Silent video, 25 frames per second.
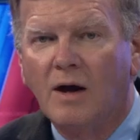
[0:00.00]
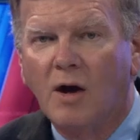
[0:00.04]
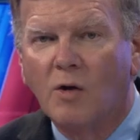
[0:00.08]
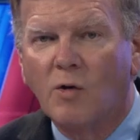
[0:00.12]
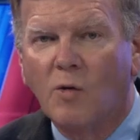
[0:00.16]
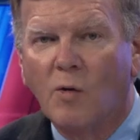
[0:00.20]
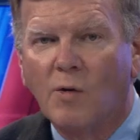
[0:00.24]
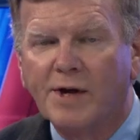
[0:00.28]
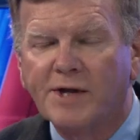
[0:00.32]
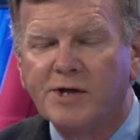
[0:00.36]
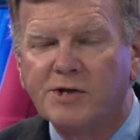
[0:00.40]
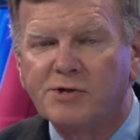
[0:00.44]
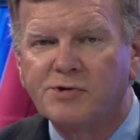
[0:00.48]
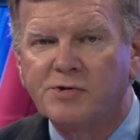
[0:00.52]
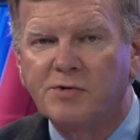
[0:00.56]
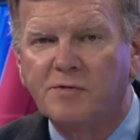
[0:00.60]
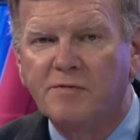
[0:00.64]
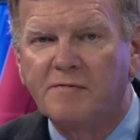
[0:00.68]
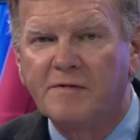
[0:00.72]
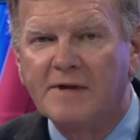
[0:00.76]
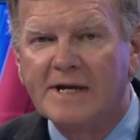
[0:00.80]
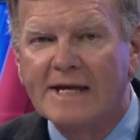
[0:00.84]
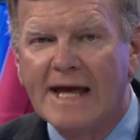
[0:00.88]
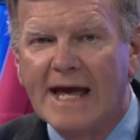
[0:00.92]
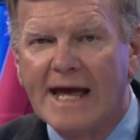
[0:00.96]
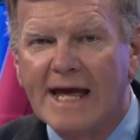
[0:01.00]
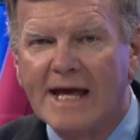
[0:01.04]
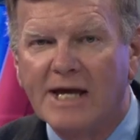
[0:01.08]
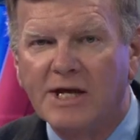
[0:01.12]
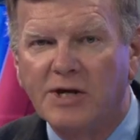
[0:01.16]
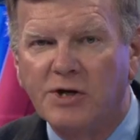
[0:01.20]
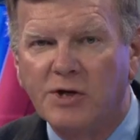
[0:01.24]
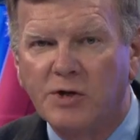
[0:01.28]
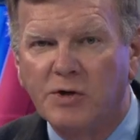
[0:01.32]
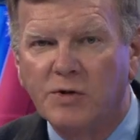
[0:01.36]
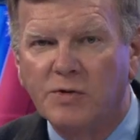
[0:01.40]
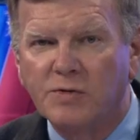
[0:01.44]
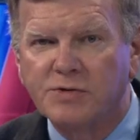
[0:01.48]
According to
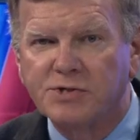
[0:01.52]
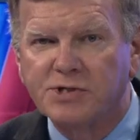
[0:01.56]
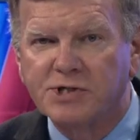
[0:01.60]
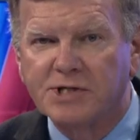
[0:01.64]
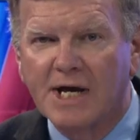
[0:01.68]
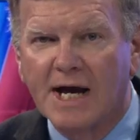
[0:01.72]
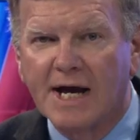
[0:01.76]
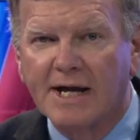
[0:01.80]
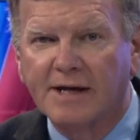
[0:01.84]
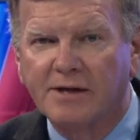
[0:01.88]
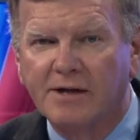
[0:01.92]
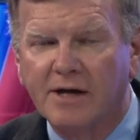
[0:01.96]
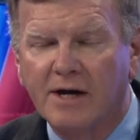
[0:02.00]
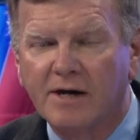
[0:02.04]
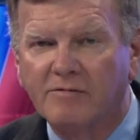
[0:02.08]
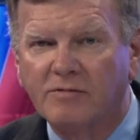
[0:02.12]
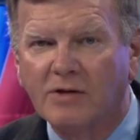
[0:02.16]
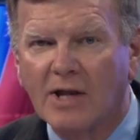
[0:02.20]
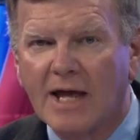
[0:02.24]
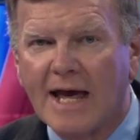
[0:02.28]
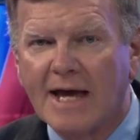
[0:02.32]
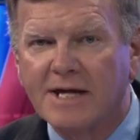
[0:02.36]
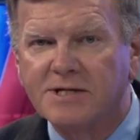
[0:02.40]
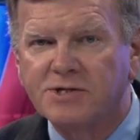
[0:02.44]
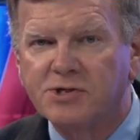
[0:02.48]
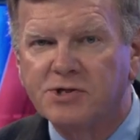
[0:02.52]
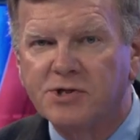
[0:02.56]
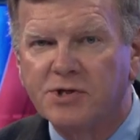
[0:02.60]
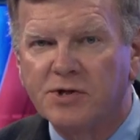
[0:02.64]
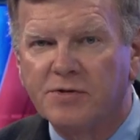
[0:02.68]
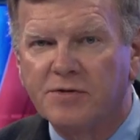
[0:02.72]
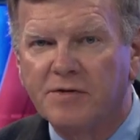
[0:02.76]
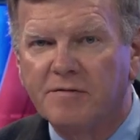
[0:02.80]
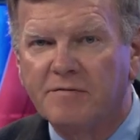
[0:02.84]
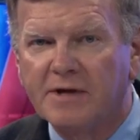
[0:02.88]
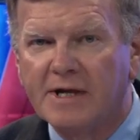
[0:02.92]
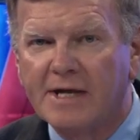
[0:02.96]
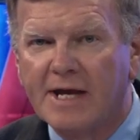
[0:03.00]
VAnews.gov, last
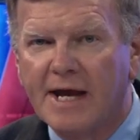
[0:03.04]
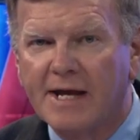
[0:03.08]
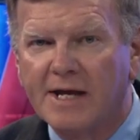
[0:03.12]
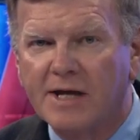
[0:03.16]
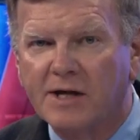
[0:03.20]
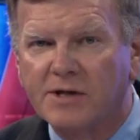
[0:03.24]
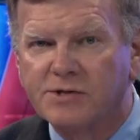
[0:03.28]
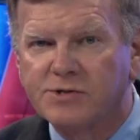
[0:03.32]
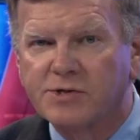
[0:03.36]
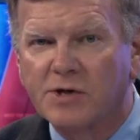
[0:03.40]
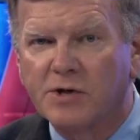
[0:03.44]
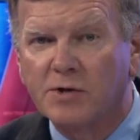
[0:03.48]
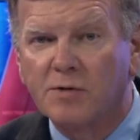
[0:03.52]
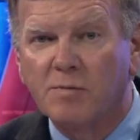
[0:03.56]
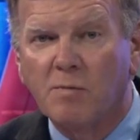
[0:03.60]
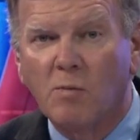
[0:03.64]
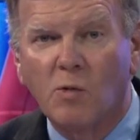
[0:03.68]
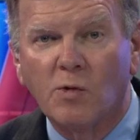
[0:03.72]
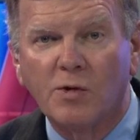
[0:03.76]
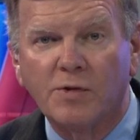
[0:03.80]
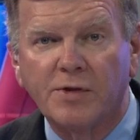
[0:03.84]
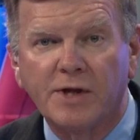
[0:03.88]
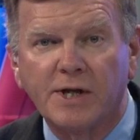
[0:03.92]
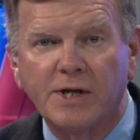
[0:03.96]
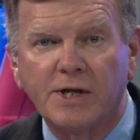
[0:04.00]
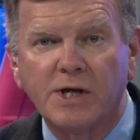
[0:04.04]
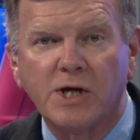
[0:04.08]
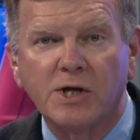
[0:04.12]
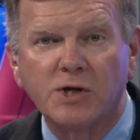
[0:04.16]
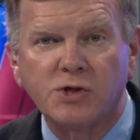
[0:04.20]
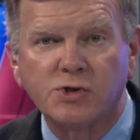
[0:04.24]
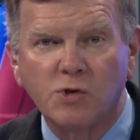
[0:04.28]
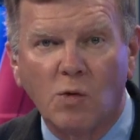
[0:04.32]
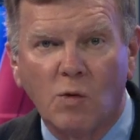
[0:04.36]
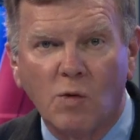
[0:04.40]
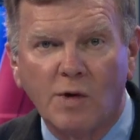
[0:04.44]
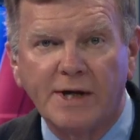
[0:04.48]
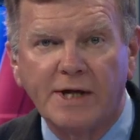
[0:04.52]
year the VA interred more than
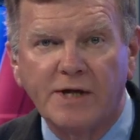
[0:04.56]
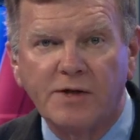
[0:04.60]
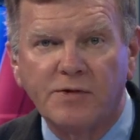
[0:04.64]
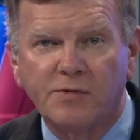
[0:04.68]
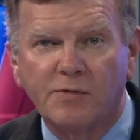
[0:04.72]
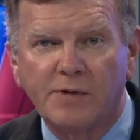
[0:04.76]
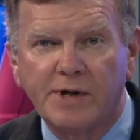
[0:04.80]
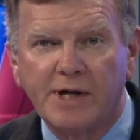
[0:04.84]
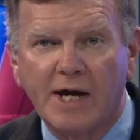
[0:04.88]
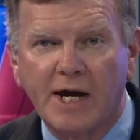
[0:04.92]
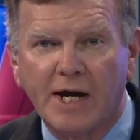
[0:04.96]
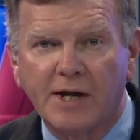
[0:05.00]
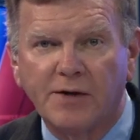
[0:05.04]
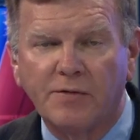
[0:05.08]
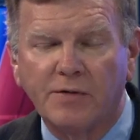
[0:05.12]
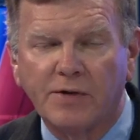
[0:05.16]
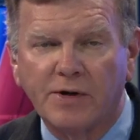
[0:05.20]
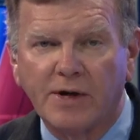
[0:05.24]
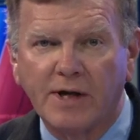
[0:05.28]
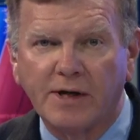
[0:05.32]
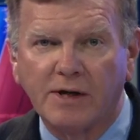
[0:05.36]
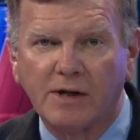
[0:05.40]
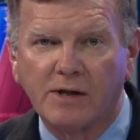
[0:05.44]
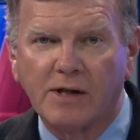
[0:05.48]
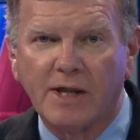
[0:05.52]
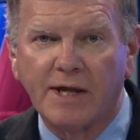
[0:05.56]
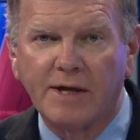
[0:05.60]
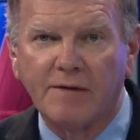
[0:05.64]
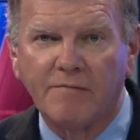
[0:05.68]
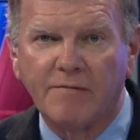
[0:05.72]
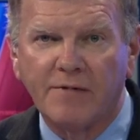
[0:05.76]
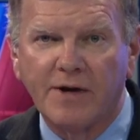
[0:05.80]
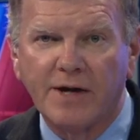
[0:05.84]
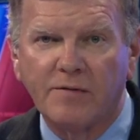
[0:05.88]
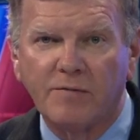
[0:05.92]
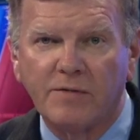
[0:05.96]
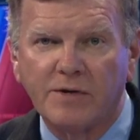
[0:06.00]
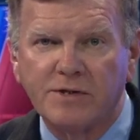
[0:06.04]
2,300
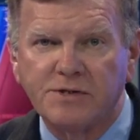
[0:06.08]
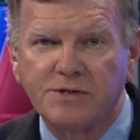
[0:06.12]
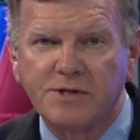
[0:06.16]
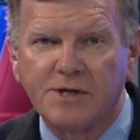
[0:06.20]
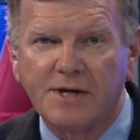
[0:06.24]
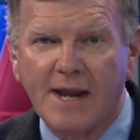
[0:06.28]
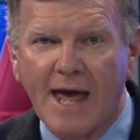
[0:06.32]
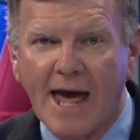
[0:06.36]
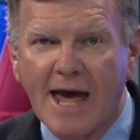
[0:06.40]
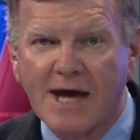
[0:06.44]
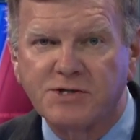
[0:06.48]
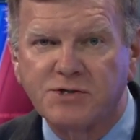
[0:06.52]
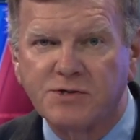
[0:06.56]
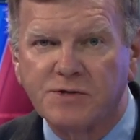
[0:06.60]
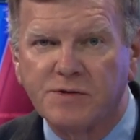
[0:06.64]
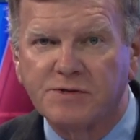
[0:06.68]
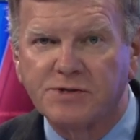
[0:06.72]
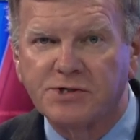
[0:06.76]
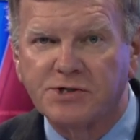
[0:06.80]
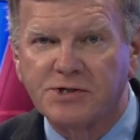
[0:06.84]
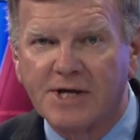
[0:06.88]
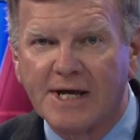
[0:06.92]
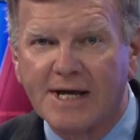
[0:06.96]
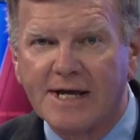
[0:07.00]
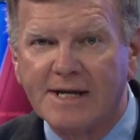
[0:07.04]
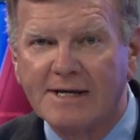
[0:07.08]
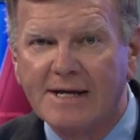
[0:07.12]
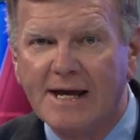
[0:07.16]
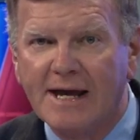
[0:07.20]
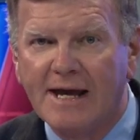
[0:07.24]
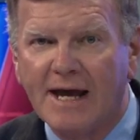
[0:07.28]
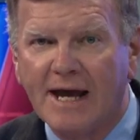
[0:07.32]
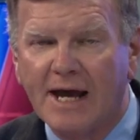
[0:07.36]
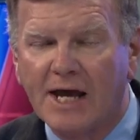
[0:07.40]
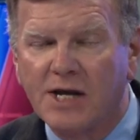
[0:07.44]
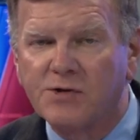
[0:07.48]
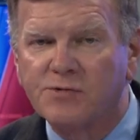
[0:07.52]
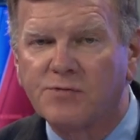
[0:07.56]
unclaimed veterans in national, state,
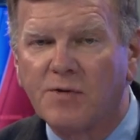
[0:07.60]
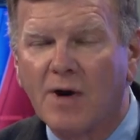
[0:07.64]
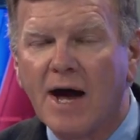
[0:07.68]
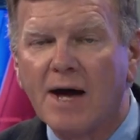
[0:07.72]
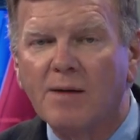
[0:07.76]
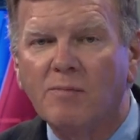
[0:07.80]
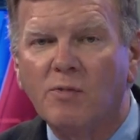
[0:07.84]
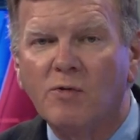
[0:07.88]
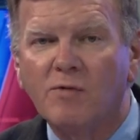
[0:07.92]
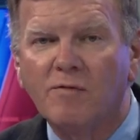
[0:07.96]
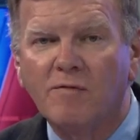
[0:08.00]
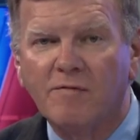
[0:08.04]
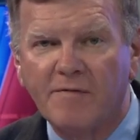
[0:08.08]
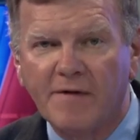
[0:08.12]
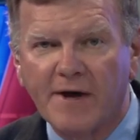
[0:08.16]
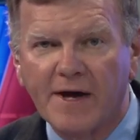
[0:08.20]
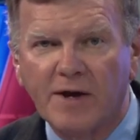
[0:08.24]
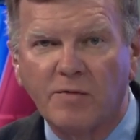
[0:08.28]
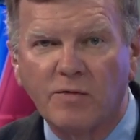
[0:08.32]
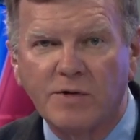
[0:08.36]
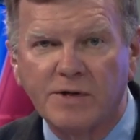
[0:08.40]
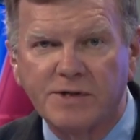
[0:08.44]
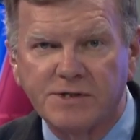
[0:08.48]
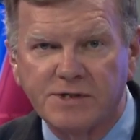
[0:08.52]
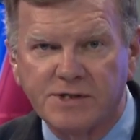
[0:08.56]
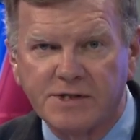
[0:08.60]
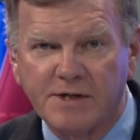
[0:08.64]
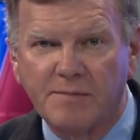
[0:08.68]
and tribal veteran